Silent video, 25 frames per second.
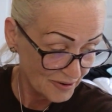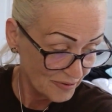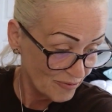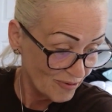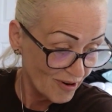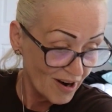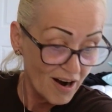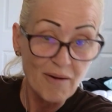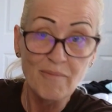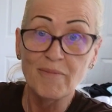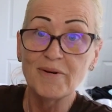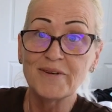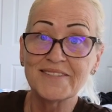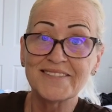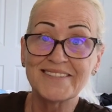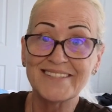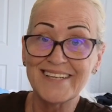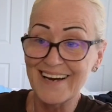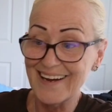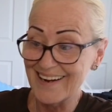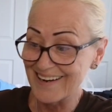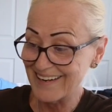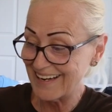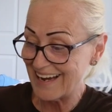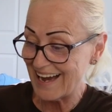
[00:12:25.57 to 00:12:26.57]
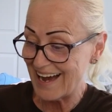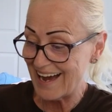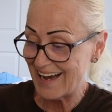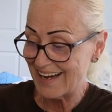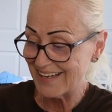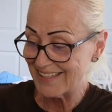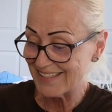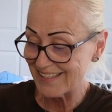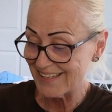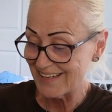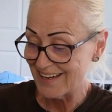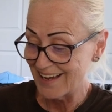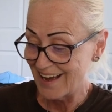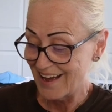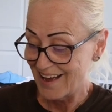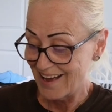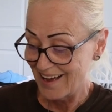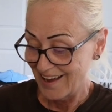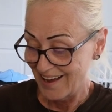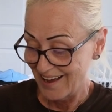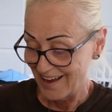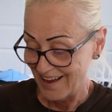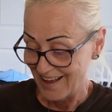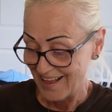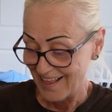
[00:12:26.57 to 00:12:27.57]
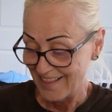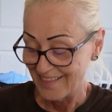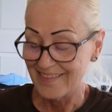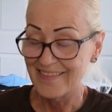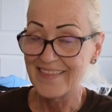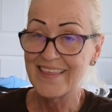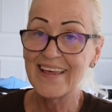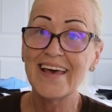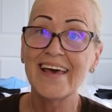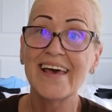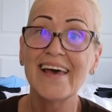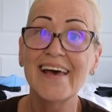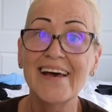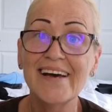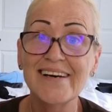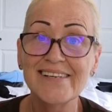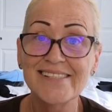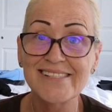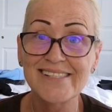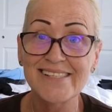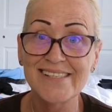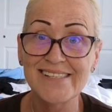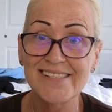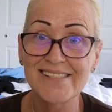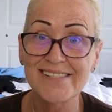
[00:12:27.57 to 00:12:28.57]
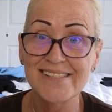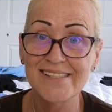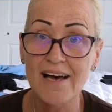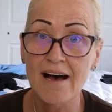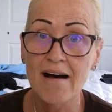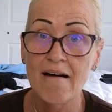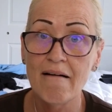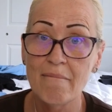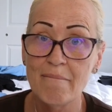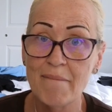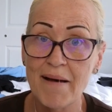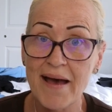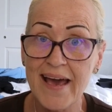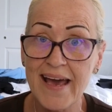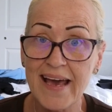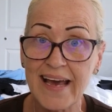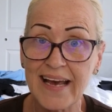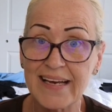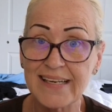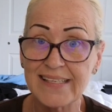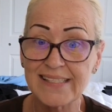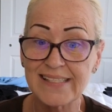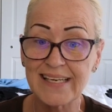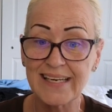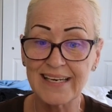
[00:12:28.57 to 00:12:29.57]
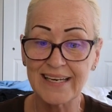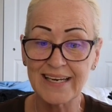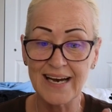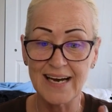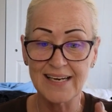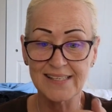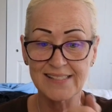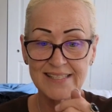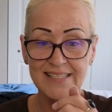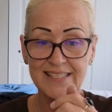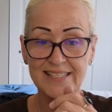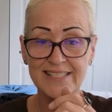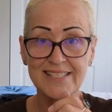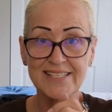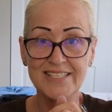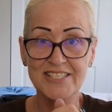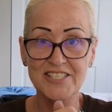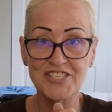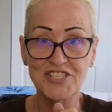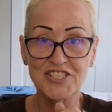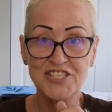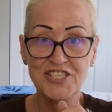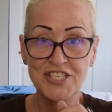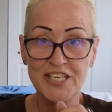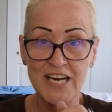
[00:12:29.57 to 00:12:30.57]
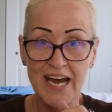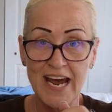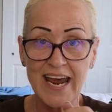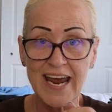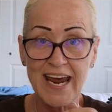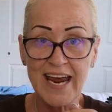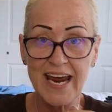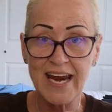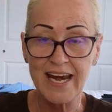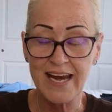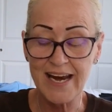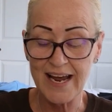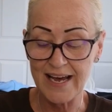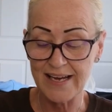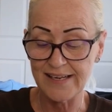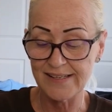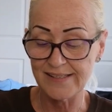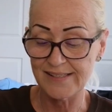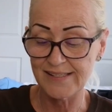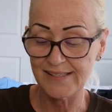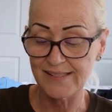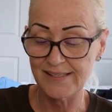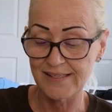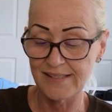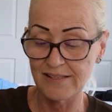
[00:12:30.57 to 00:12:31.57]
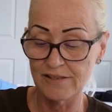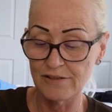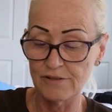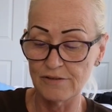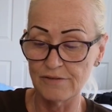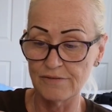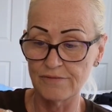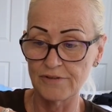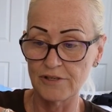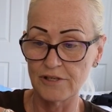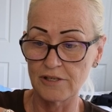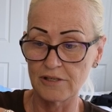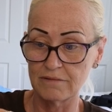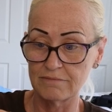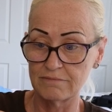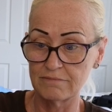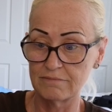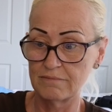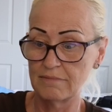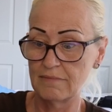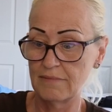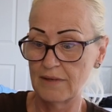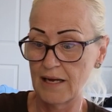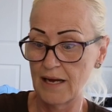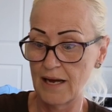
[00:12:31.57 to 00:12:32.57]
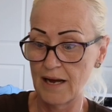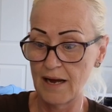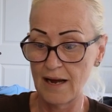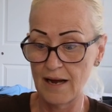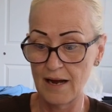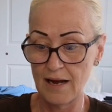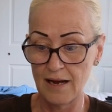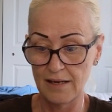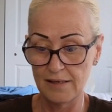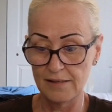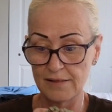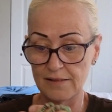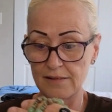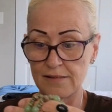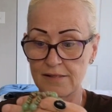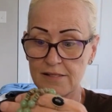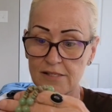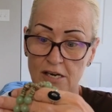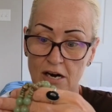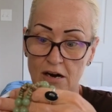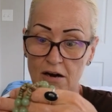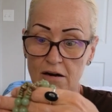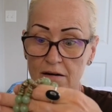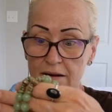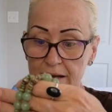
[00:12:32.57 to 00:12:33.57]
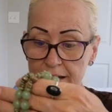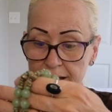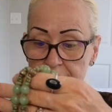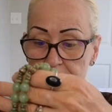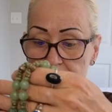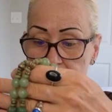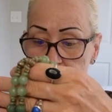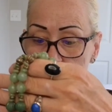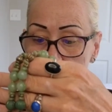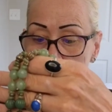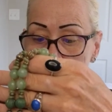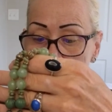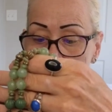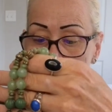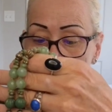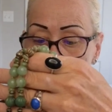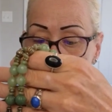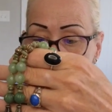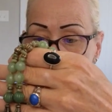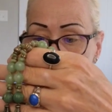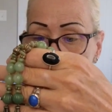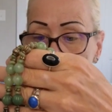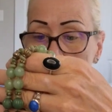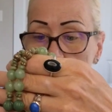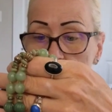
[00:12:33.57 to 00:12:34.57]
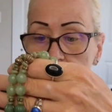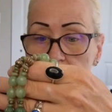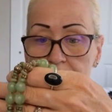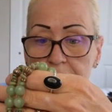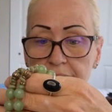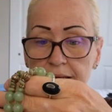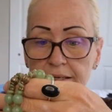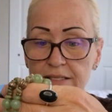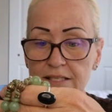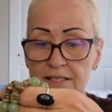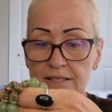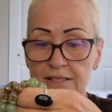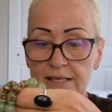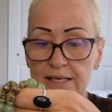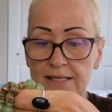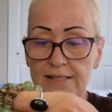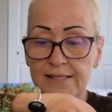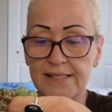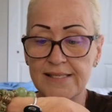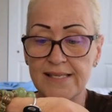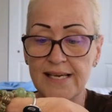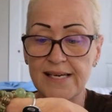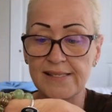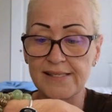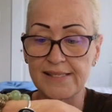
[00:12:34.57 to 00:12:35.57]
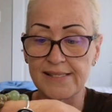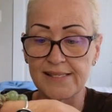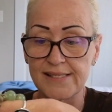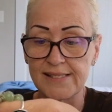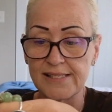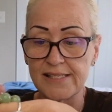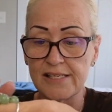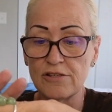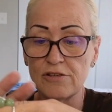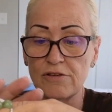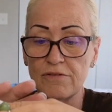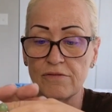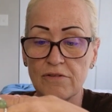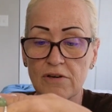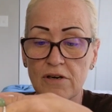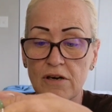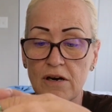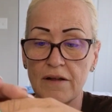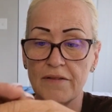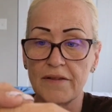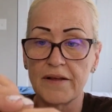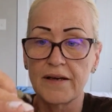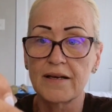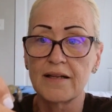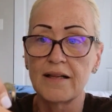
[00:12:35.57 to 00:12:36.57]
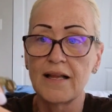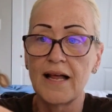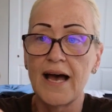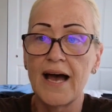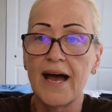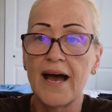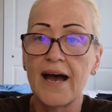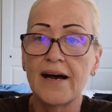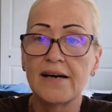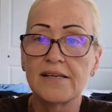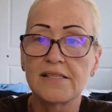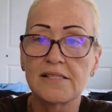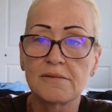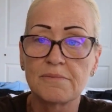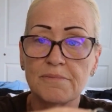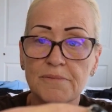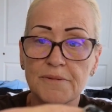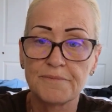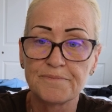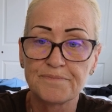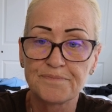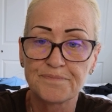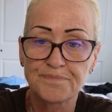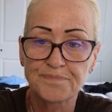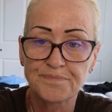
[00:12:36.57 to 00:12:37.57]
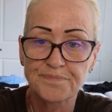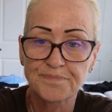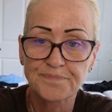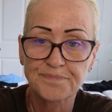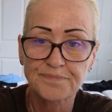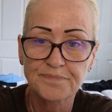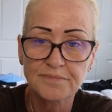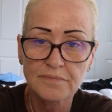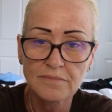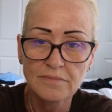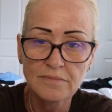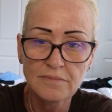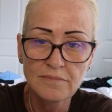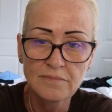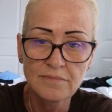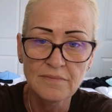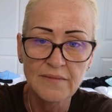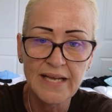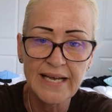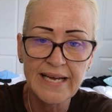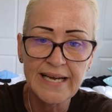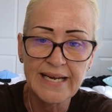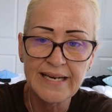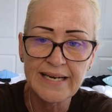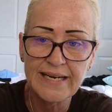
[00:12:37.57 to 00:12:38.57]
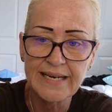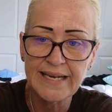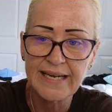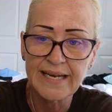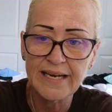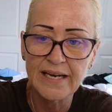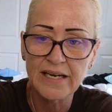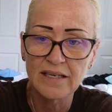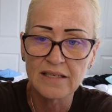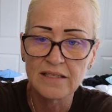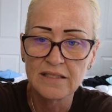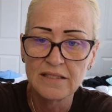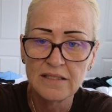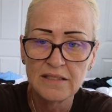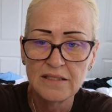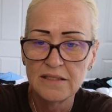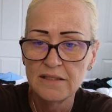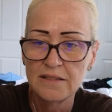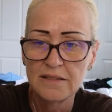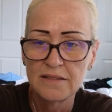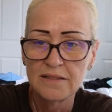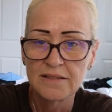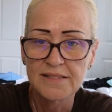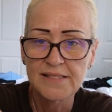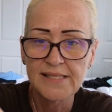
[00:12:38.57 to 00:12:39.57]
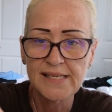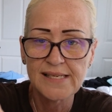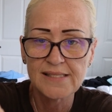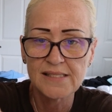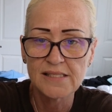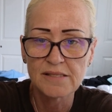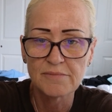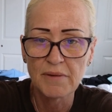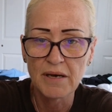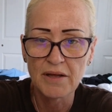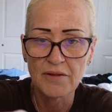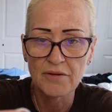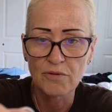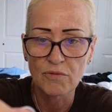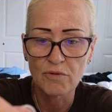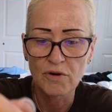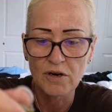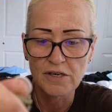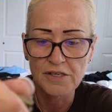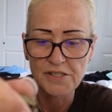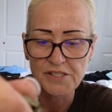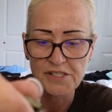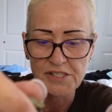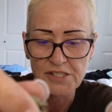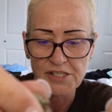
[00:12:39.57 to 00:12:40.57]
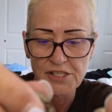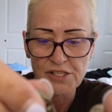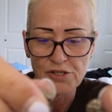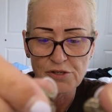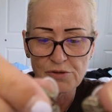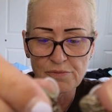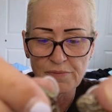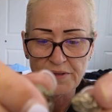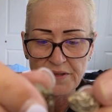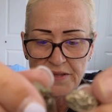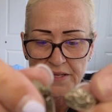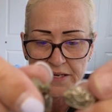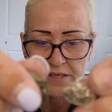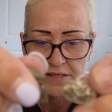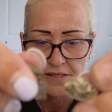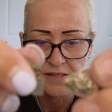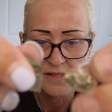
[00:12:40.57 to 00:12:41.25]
almost done, guys. This is amazing, guys. This is jade and silver. Sterling. It's coming up sterling. It says silver on the clasp. India says some other words too, but there's the